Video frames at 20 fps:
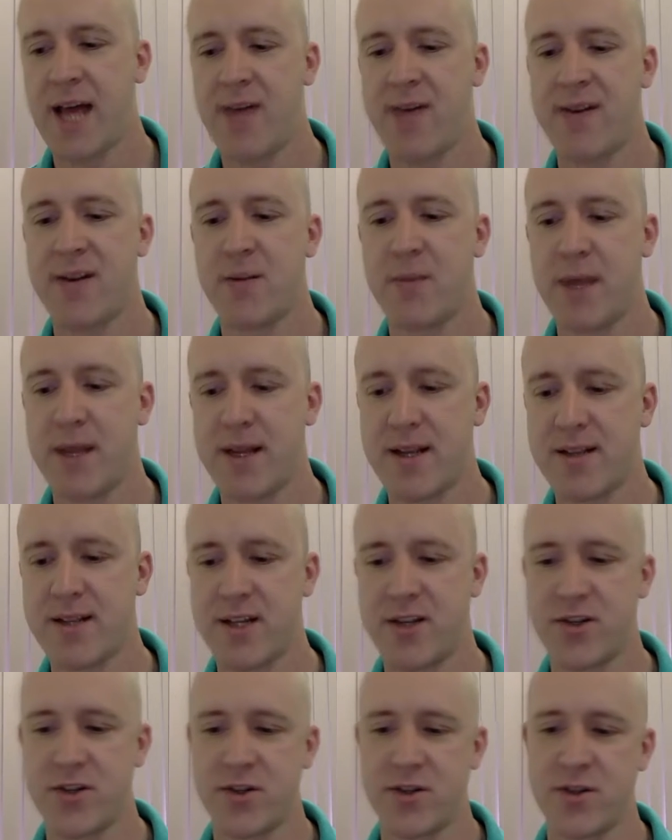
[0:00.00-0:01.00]
having to make
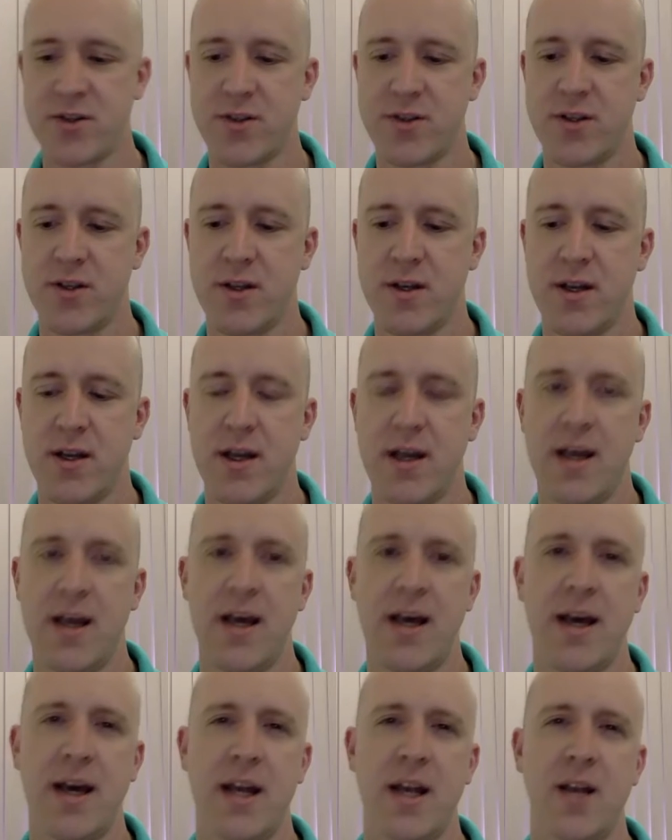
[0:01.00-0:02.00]
decisions,
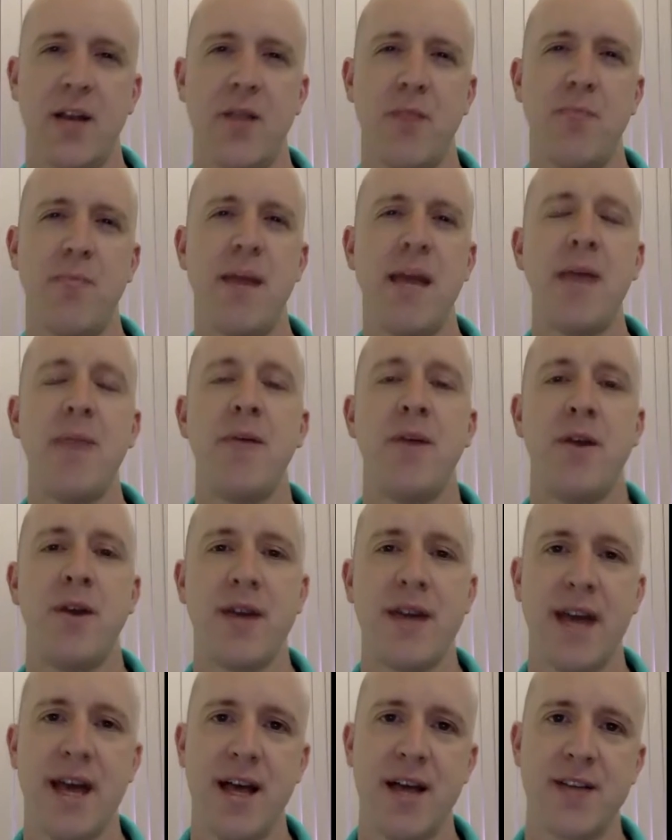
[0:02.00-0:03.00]
and maybe you
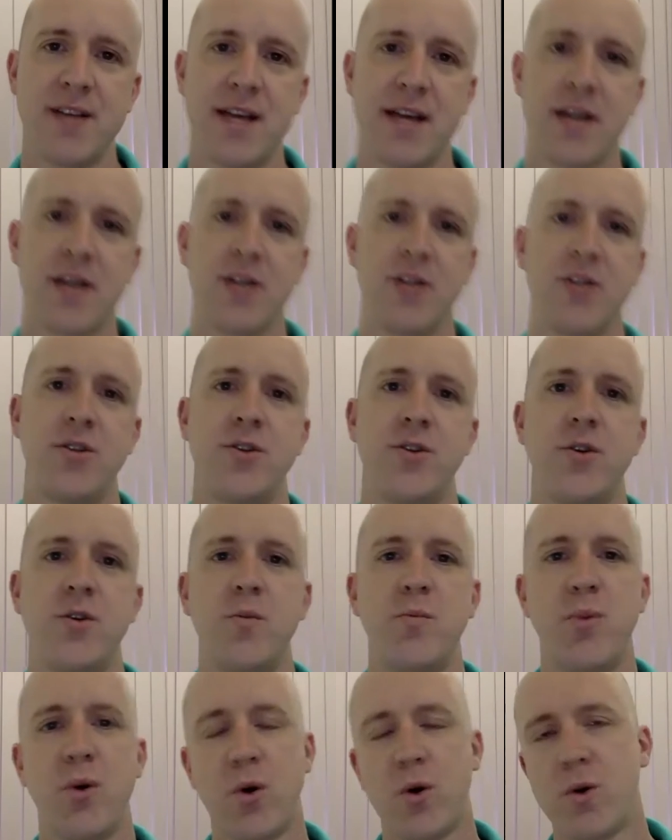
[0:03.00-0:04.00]
get a second to
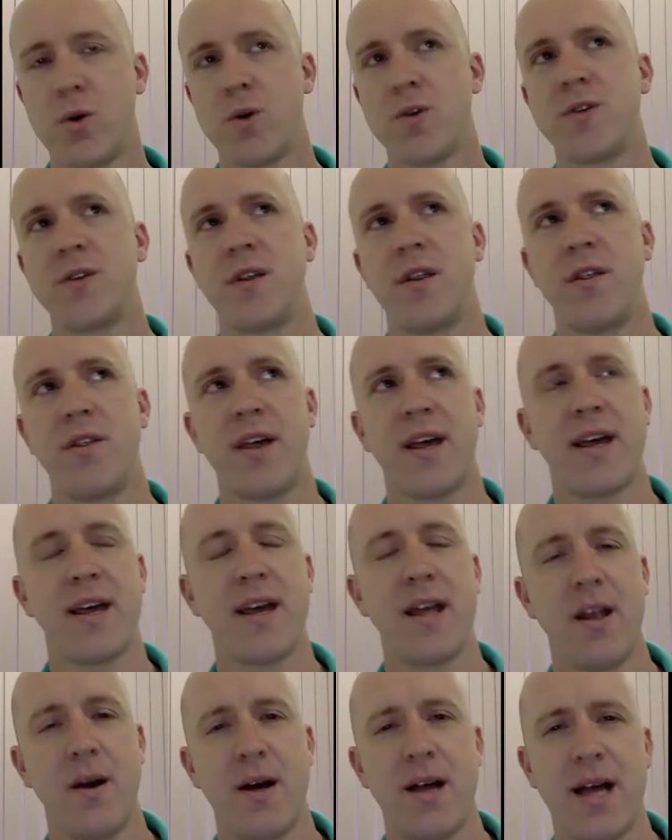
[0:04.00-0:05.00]
pause and
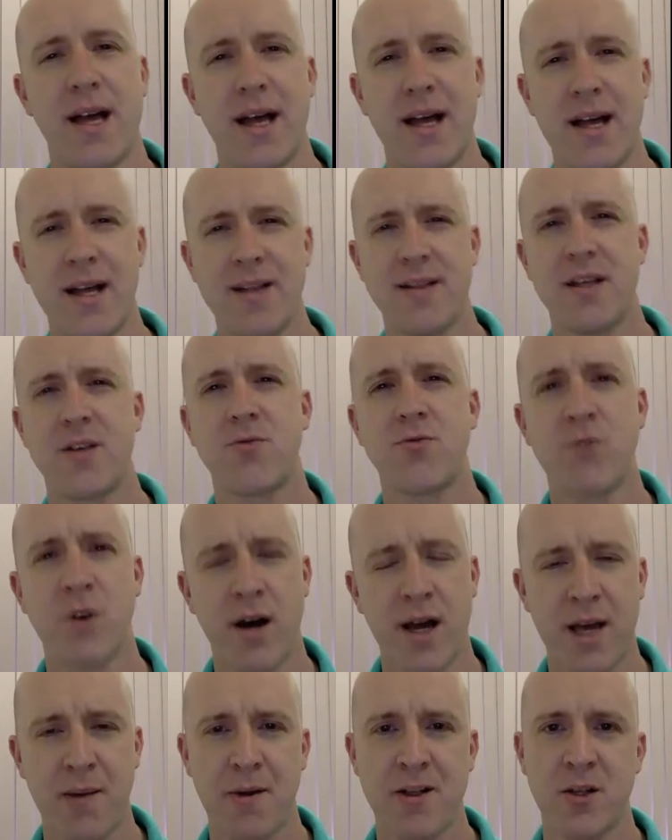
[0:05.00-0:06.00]
think, uh, is this
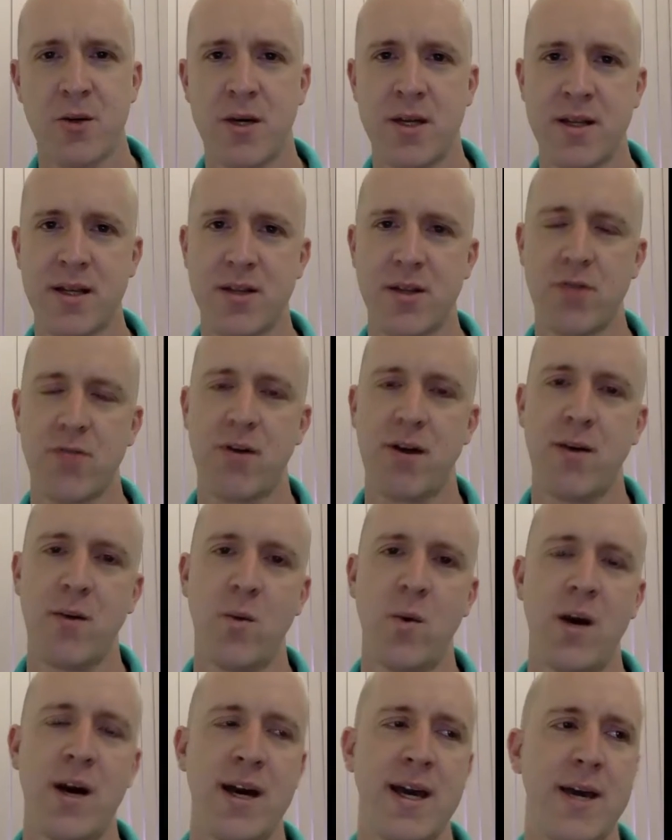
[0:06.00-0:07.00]
right? Am I doing this the right
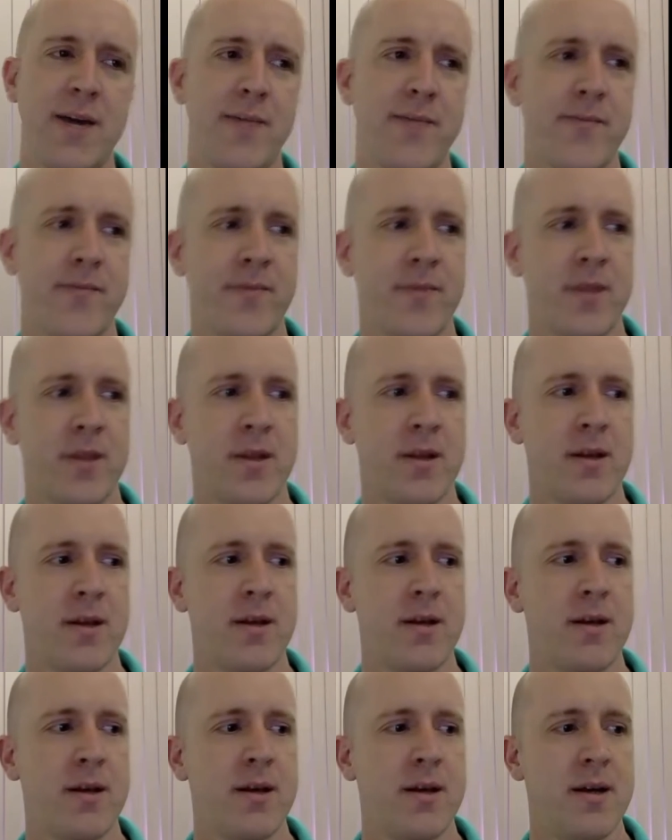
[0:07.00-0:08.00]
way?
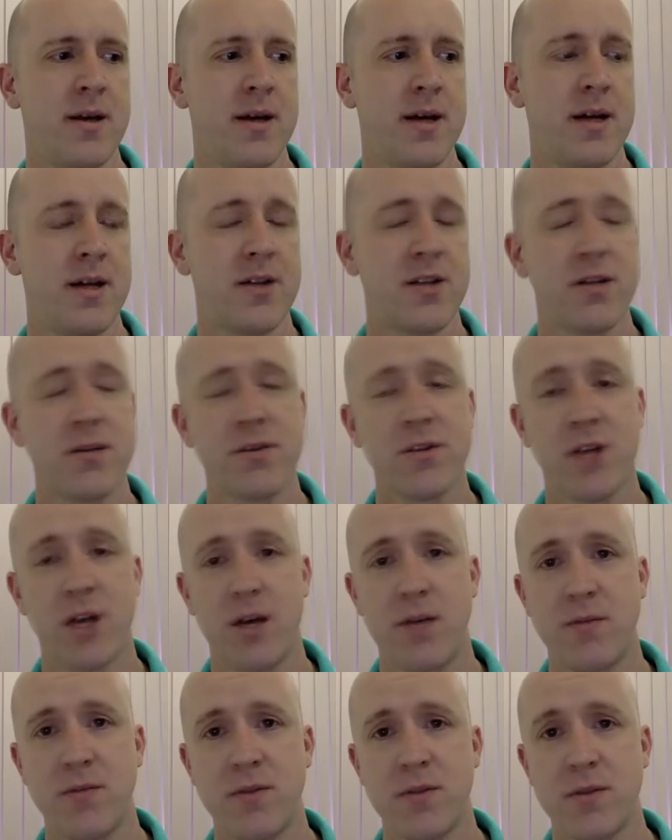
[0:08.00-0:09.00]
And
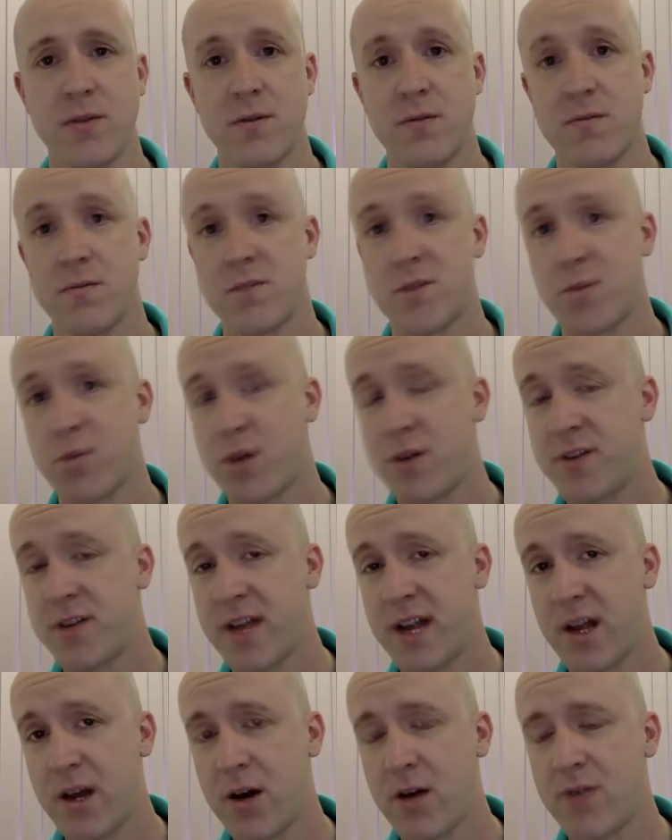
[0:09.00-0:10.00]
sometimes,
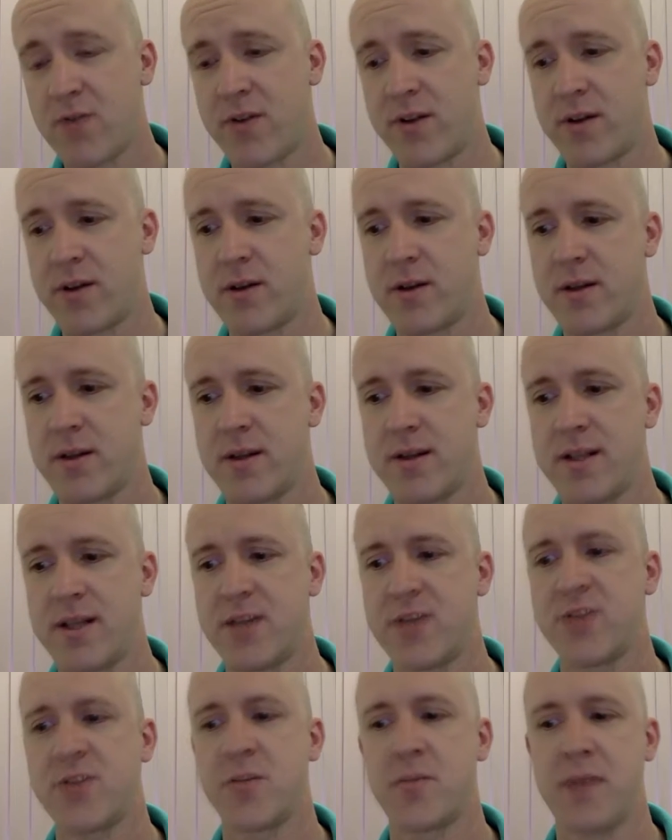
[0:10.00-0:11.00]
surprisingly often,
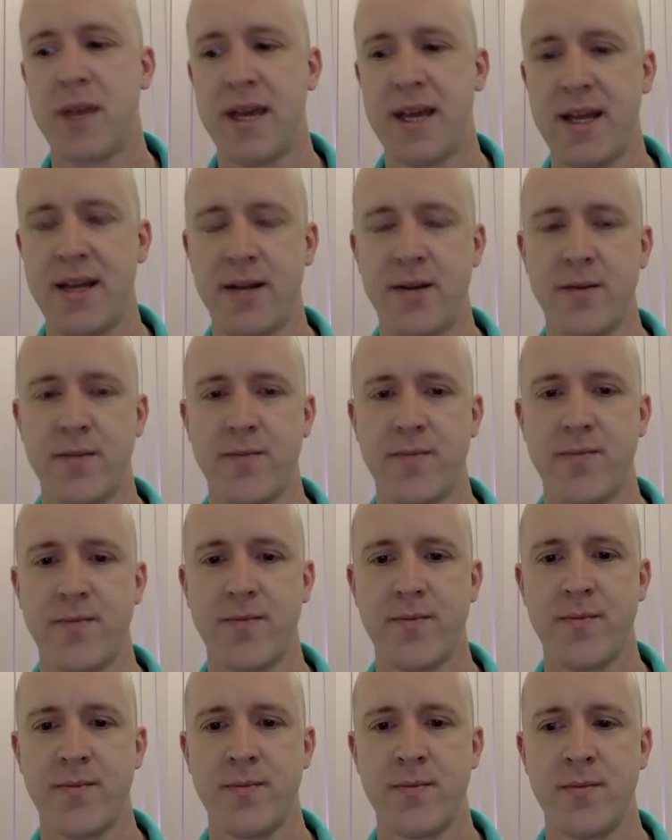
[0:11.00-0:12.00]
decisions are made
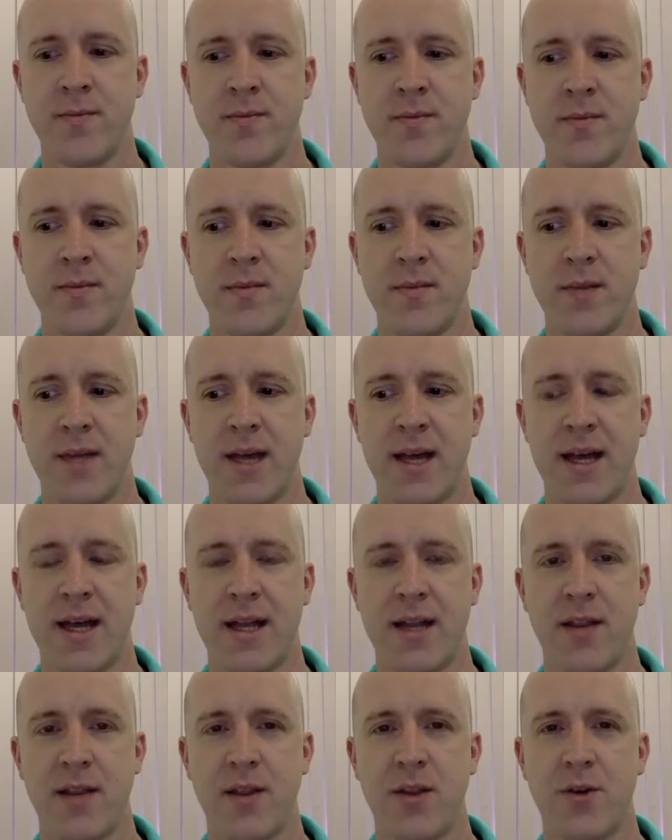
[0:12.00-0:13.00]

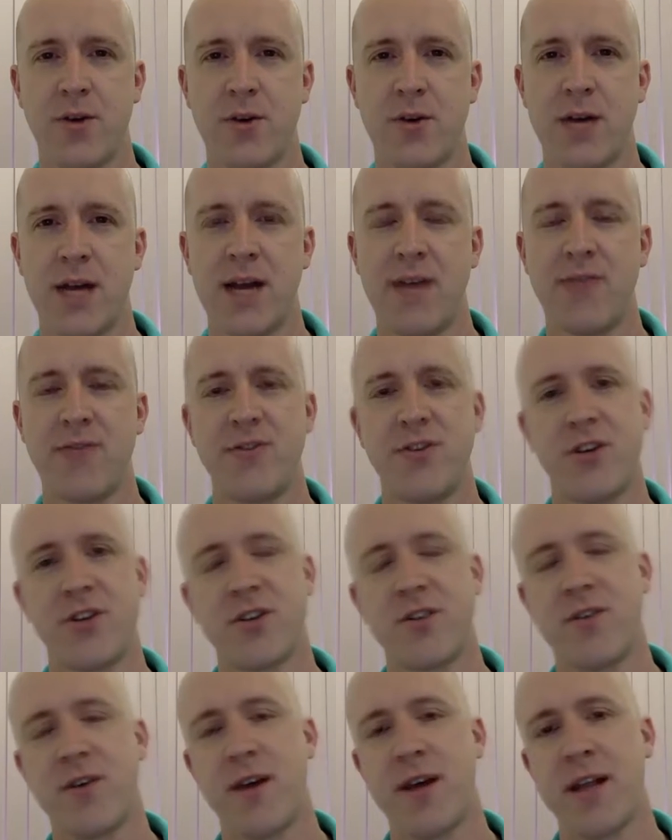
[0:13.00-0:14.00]
and you're left
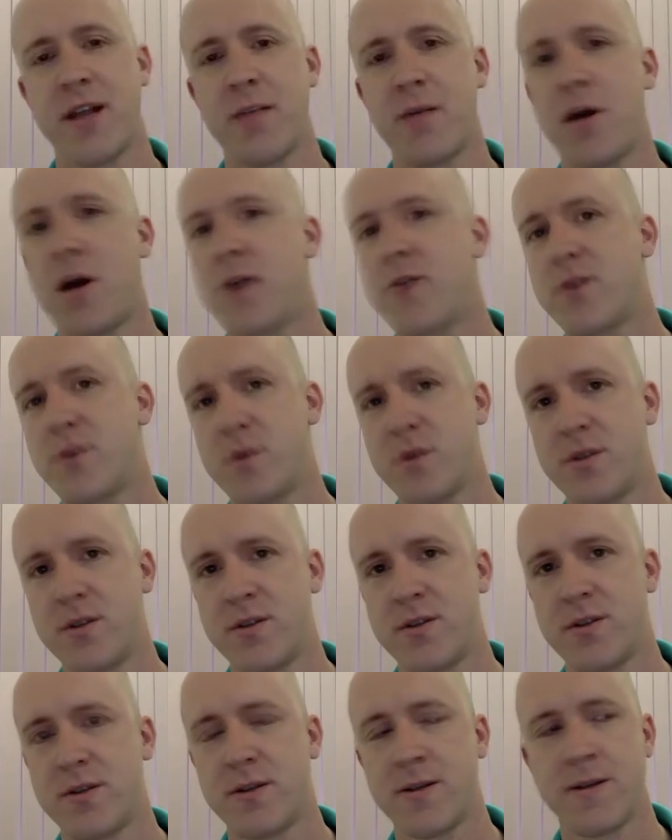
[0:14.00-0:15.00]
justifying them
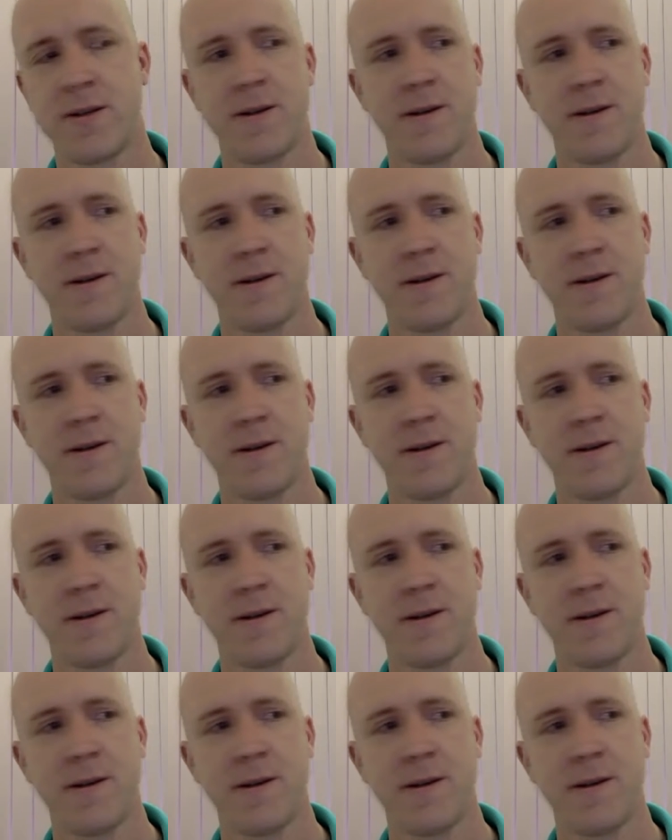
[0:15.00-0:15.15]
afterwards.